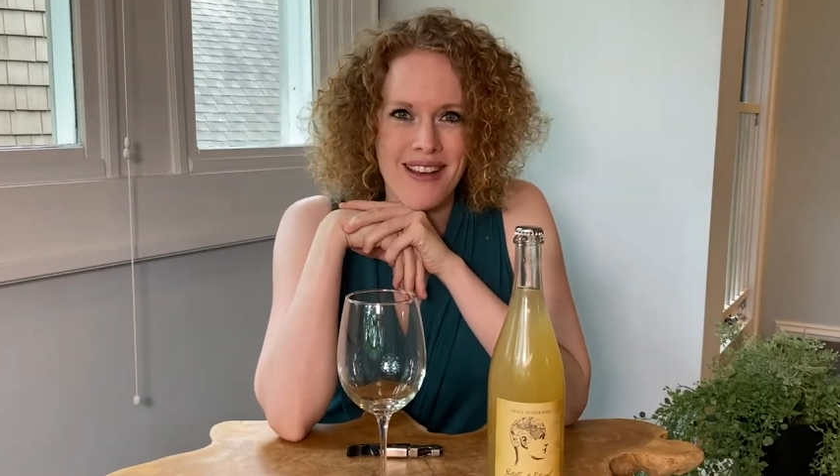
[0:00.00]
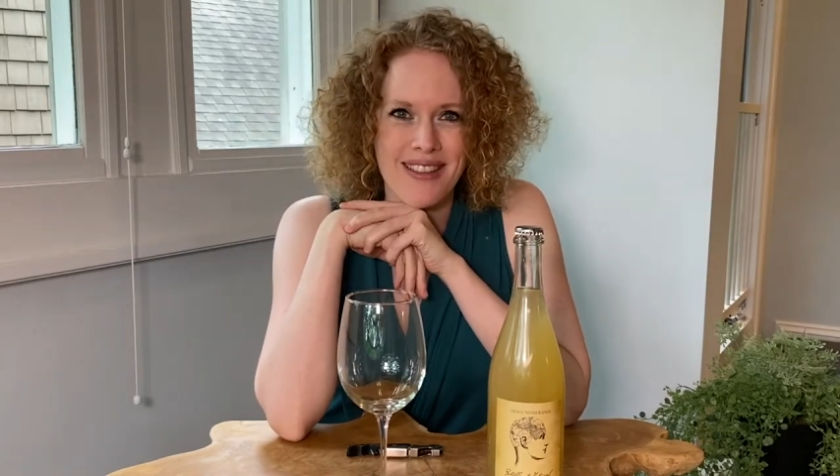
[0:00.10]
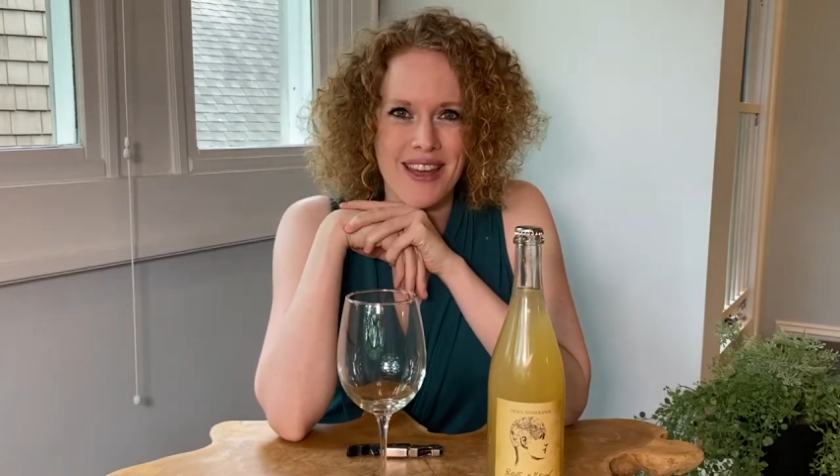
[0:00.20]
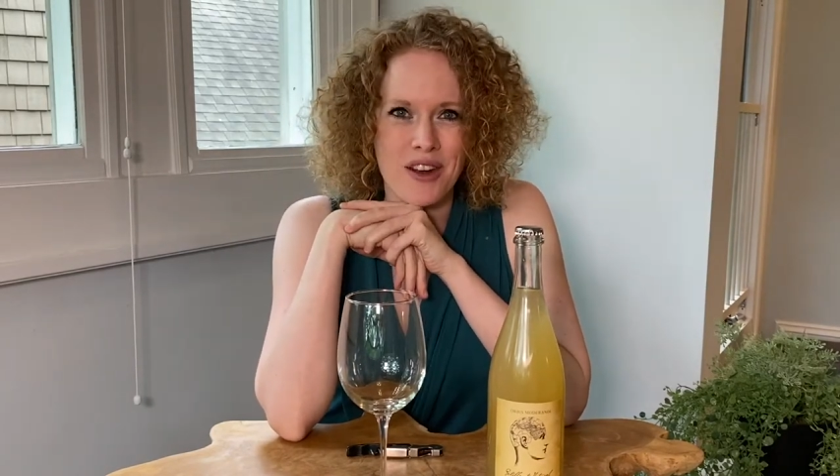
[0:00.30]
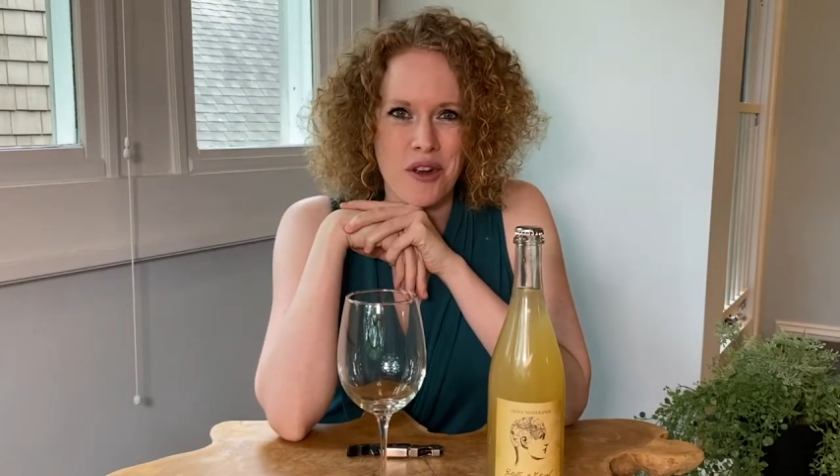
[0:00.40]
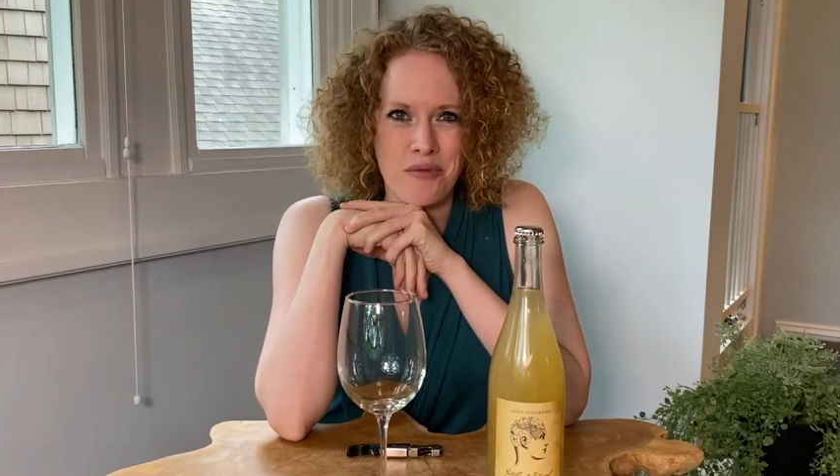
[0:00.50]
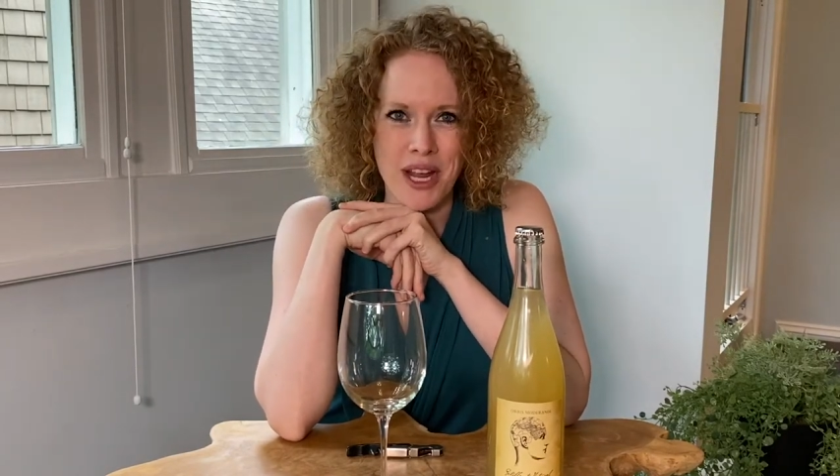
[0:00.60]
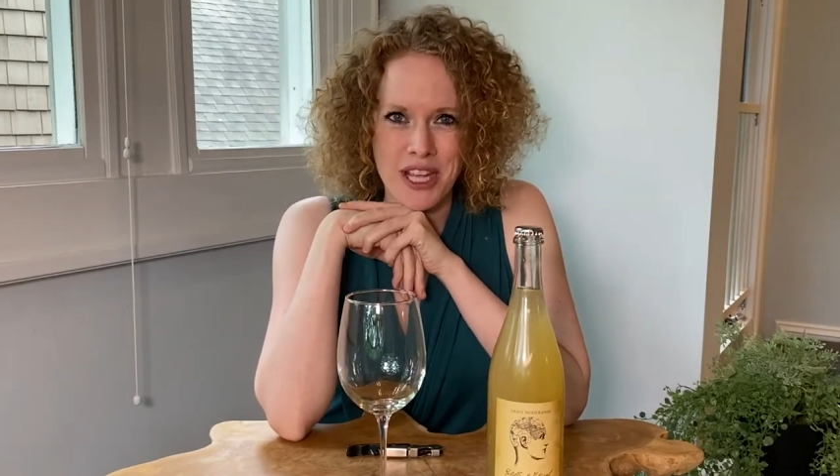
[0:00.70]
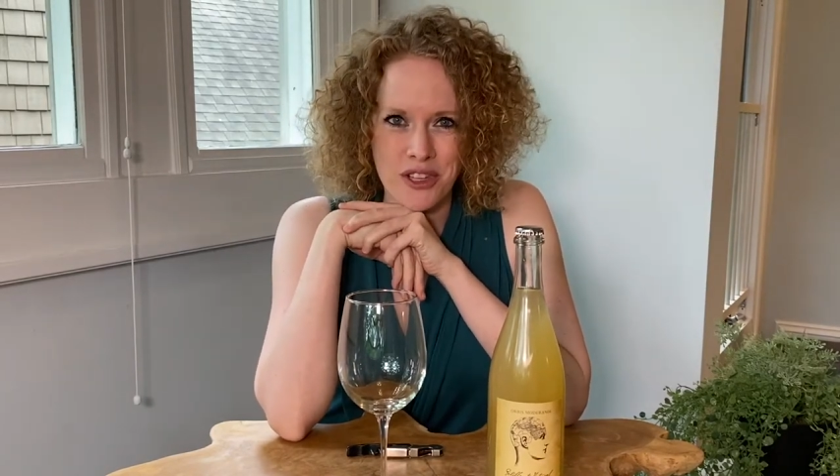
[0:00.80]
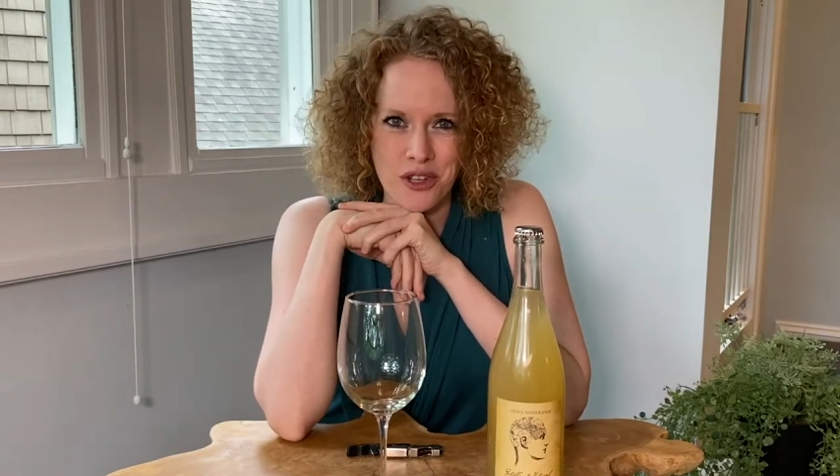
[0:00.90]
than a
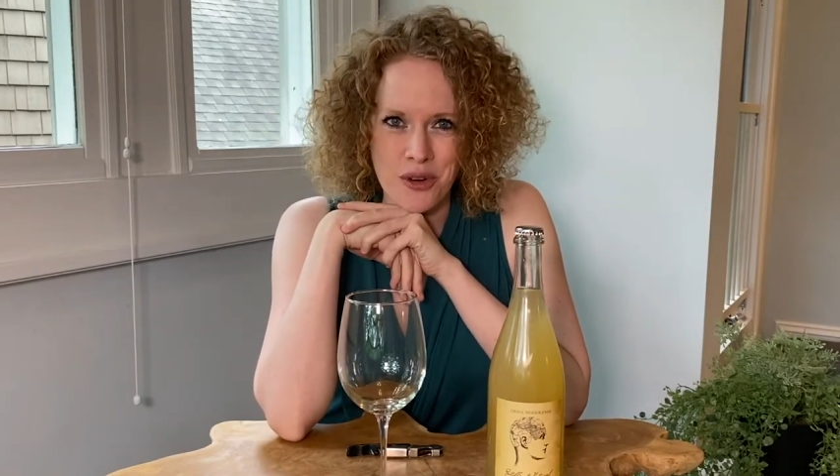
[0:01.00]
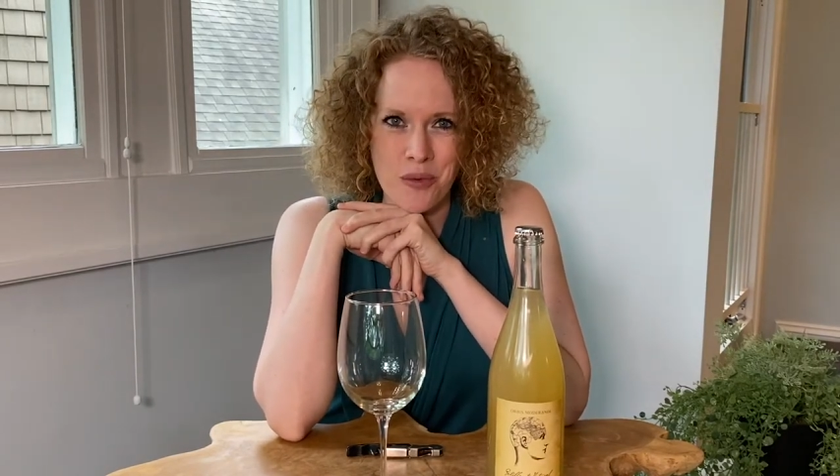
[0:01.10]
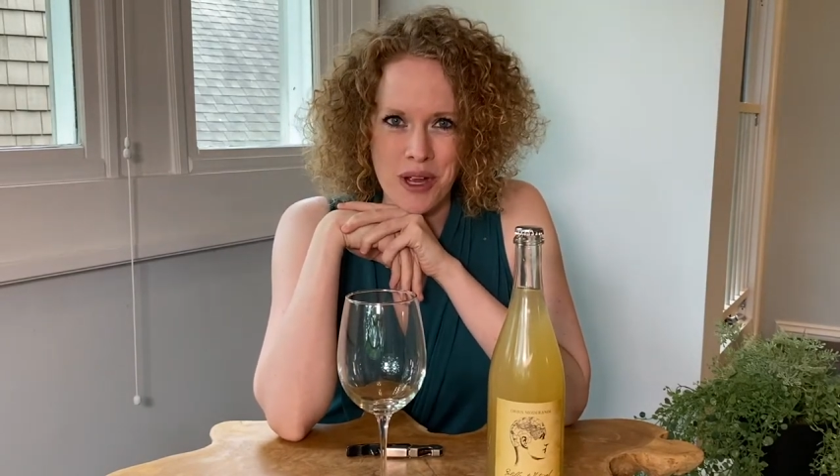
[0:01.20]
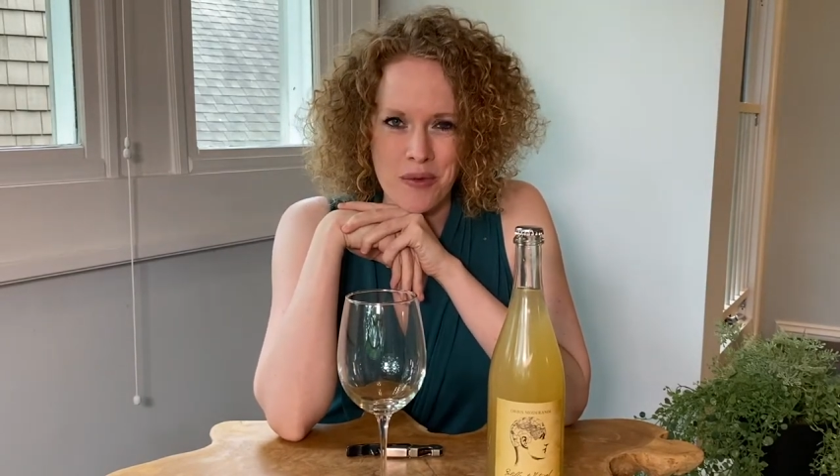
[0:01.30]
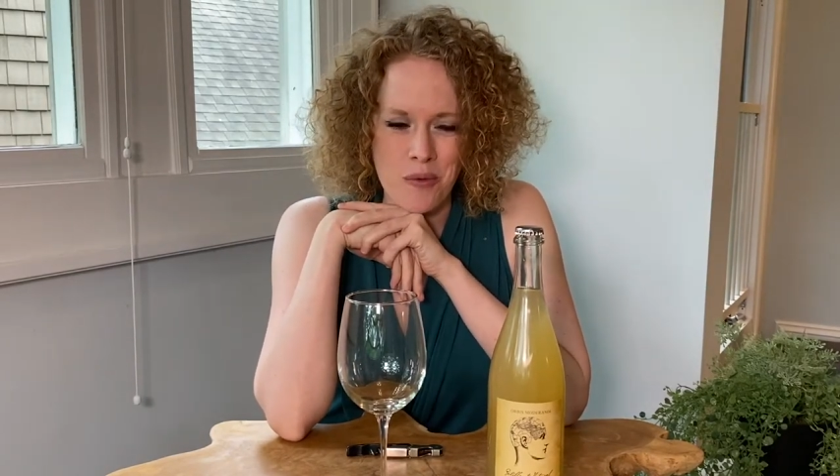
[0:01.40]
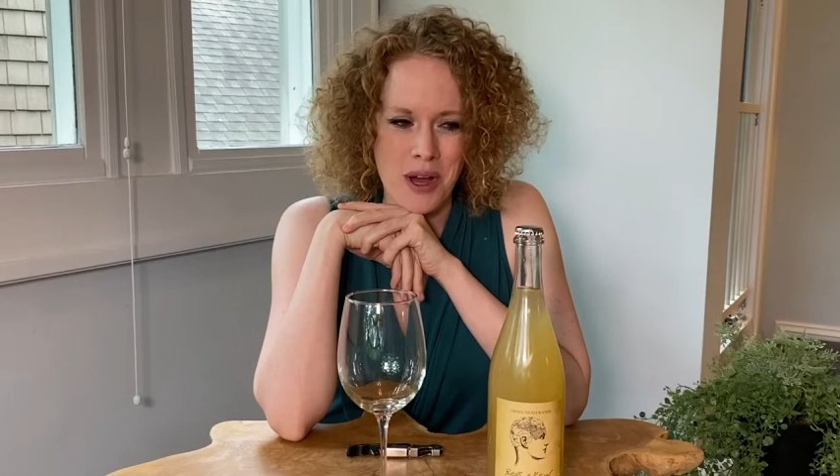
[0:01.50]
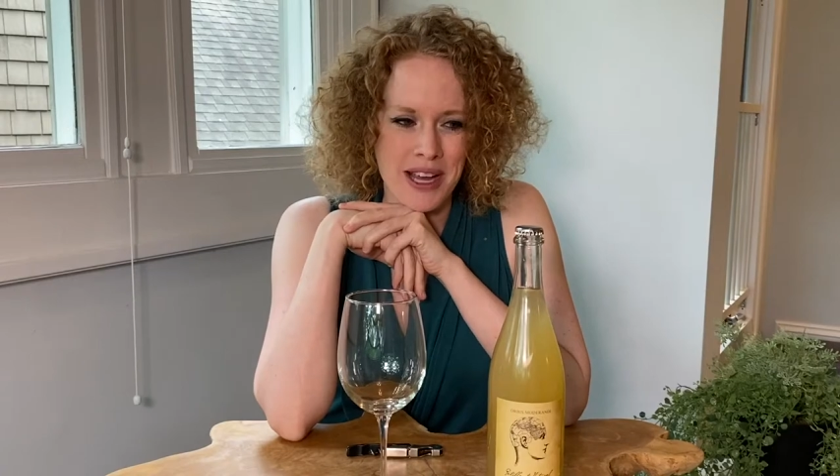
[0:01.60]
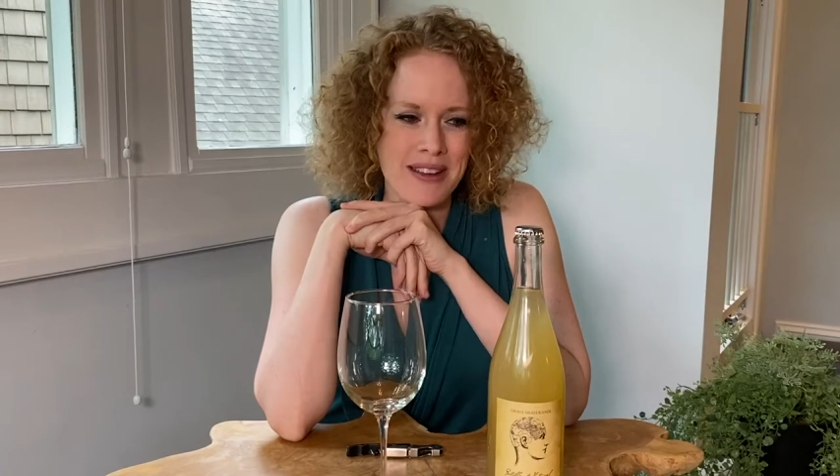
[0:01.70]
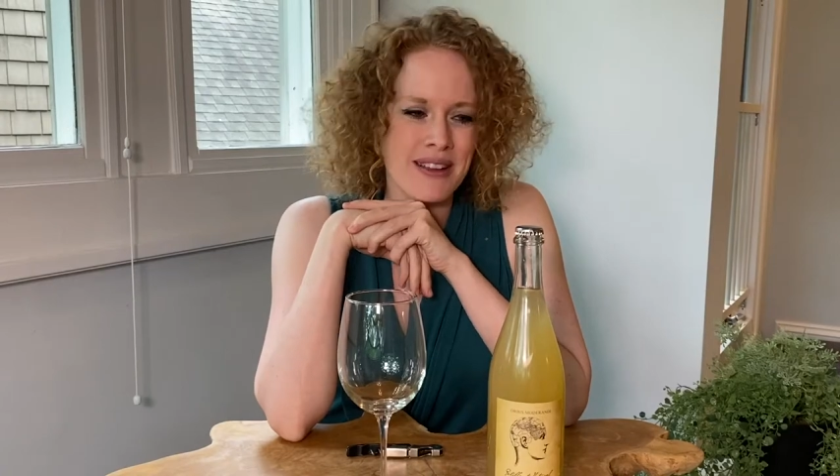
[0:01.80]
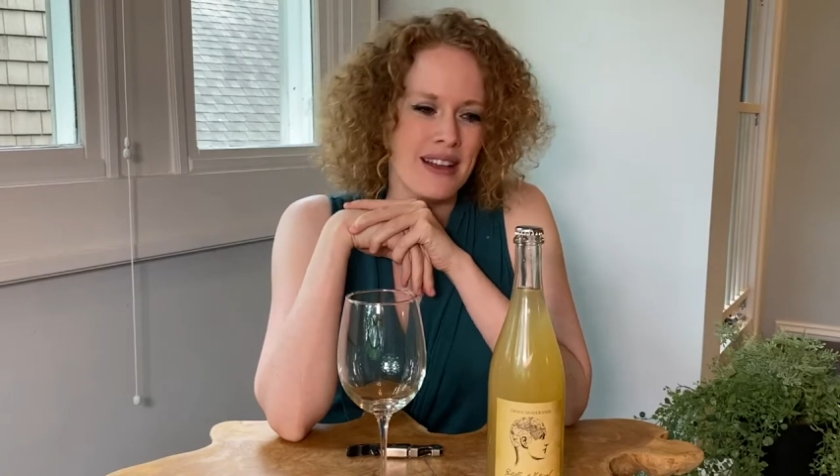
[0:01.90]
regular white
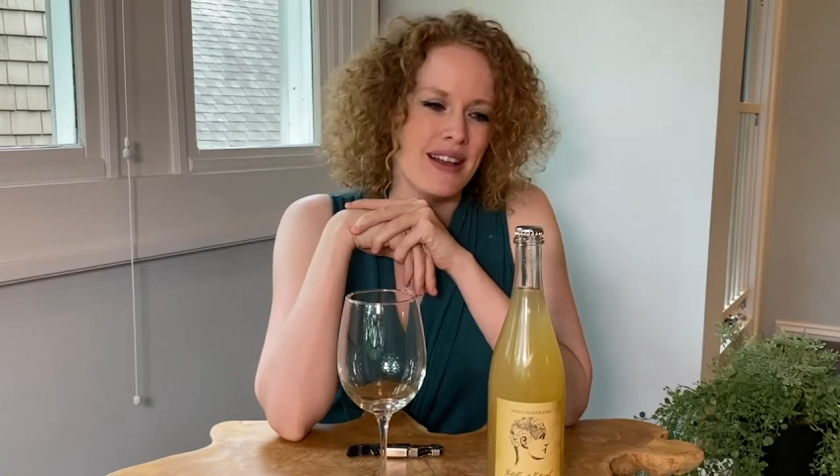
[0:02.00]
wine.